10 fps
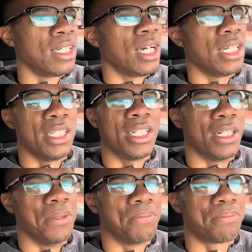a
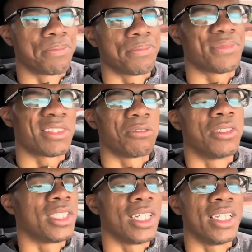year.
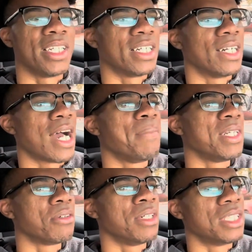Within a year. I've
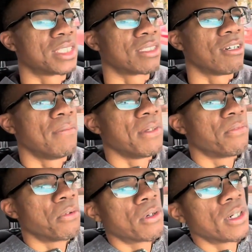been doing Instacart
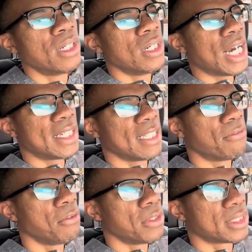before. I did
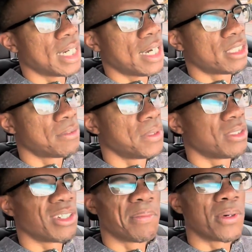full time, just been
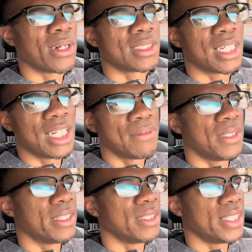doing it part time
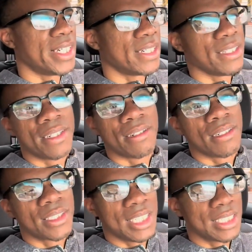here and there, you
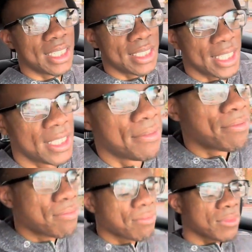know, things like that.
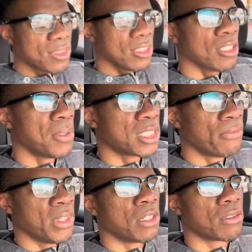But your
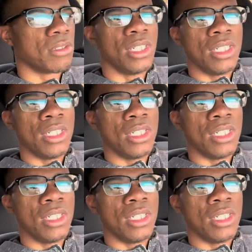vehicle.